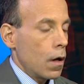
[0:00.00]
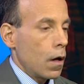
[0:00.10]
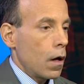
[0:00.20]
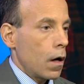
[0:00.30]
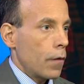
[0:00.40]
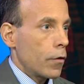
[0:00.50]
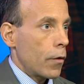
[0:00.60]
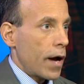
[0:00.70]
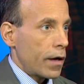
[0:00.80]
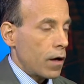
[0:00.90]
Uh,
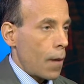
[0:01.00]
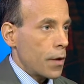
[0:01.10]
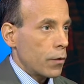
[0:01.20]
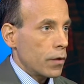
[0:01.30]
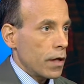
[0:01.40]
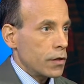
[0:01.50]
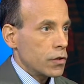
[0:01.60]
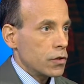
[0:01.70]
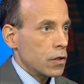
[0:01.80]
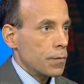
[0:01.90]
their economic
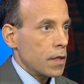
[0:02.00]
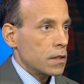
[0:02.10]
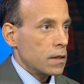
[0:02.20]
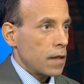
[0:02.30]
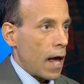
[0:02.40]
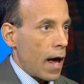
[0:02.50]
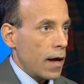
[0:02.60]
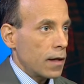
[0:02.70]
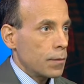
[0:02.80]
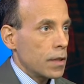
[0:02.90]
relationship has
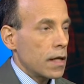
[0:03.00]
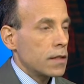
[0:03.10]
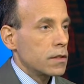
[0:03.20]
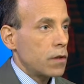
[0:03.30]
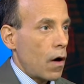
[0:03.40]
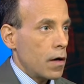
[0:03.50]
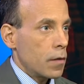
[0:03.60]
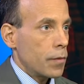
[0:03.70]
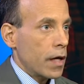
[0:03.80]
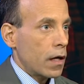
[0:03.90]
lagged, but that's starting to
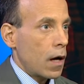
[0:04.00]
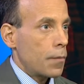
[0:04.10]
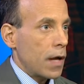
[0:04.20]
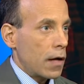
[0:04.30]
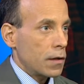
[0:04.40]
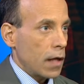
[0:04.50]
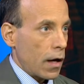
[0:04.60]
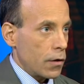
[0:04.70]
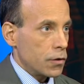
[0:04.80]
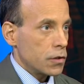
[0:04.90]
pick up now that the
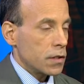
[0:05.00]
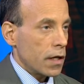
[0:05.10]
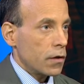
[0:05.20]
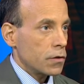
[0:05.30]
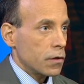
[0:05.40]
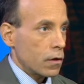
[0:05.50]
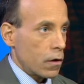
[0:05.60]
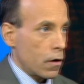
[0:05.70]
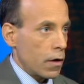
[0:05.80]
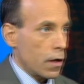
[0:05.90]
energy sales are
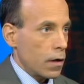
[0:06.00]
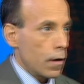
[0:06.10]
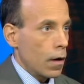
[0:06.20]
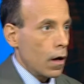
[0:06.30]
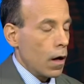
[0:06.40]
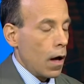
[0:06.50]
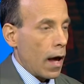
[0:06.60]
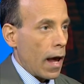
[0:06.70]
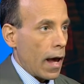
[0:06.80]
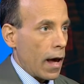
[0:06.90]
occurring.
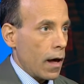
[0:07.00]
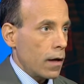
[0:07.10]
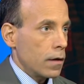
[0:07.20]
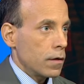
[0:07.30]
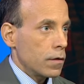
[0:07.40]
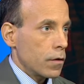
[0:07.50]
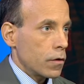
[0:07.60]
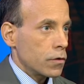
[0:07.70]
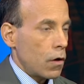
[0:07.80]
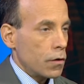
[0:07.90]
And
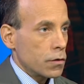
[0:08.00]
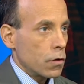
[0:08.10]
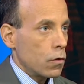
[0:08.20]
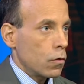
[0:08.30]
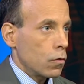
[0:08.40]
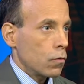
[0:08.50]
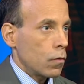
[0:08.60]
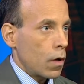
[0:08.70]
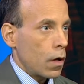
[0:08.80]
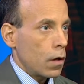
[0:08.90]
there's also
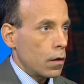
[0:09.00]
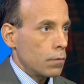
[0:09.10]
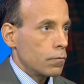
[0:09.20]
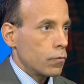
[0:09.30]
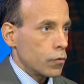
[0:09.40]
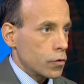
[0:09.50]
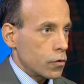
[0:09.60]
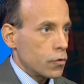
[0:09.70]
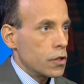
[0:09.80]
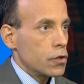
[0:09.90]
uh,
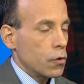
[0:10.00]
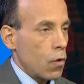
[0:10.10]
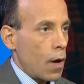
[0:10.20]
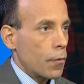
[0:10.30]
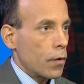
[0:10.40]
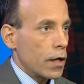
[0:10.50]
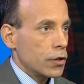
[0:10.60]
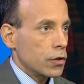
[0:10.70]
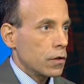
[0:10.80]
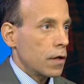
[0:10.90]
strategic
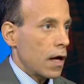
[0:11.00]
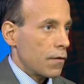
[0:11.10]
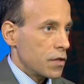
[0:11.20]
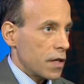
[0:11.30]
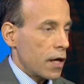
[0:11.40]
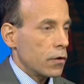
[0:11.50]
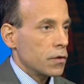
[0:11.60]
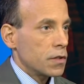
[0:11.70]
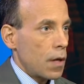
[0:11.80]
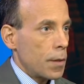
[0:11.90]
cooperation. They have these annual
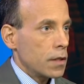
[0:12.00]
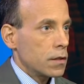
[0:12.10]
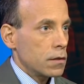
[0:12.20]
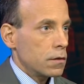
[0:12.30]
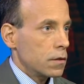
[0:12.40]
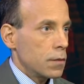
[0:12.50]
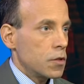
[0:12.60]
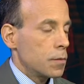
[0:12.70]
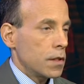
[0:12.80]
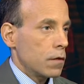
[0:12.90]
summits. It seems
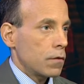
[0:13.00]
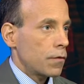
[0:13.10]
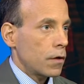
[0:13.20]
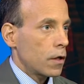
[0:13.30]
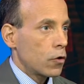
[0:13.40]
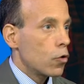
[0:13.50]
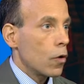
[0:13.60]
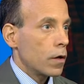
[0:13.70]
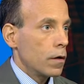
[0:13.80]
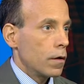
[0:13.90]
to be a, a fairly
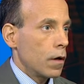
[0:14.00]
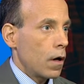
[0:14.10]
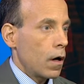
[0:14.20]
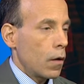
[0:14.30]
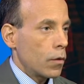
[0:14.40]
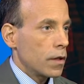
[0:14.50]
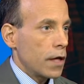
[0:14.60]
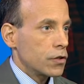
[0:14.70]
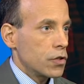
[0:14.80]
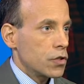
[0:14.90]
good uh,
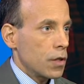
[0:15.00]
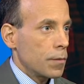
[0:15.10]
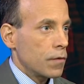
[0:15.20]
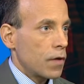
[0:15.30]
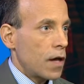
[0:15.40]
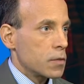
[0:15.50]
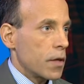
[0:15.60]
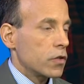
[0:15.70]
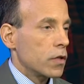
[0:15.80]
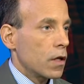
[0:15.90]
relationship, if not
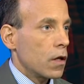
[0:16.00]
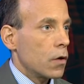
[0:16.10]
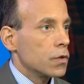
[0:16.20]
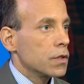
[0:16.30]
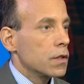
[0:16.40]
especially close.